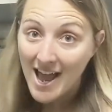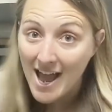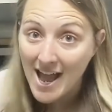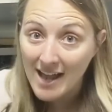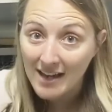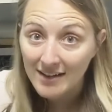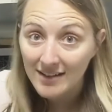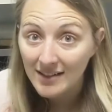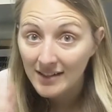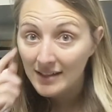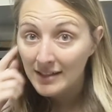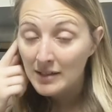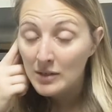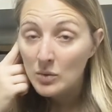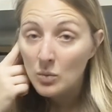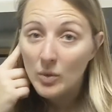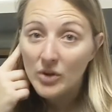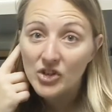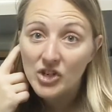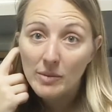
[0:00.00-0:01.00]
10,
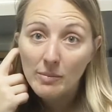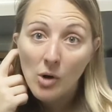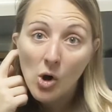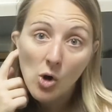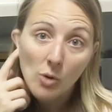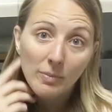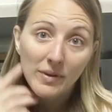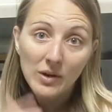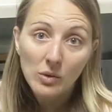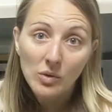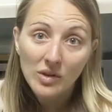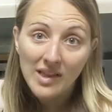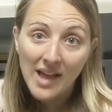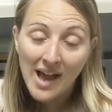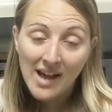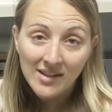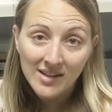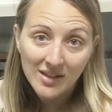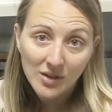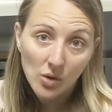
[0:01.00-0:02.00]
which I'm hoping will
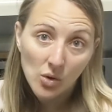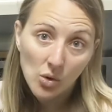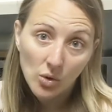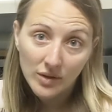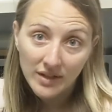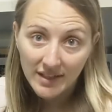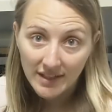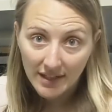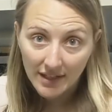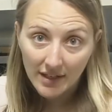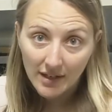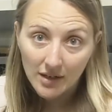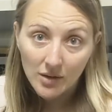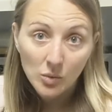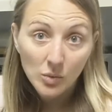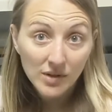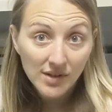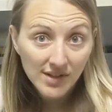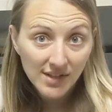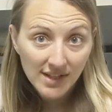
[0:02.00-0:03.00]
last the whole
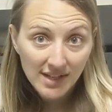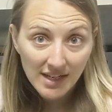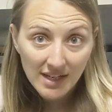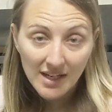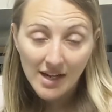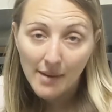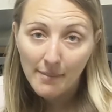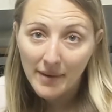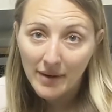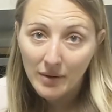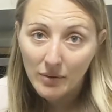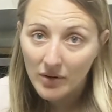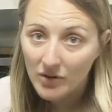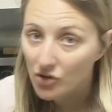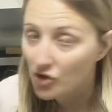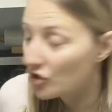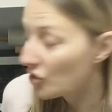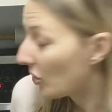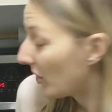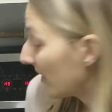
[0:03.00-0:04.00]
year. We'll see. I might
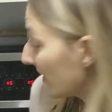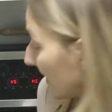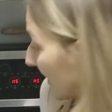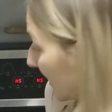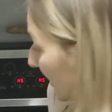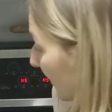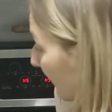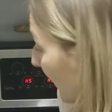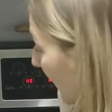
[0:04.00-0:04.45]
run short. That's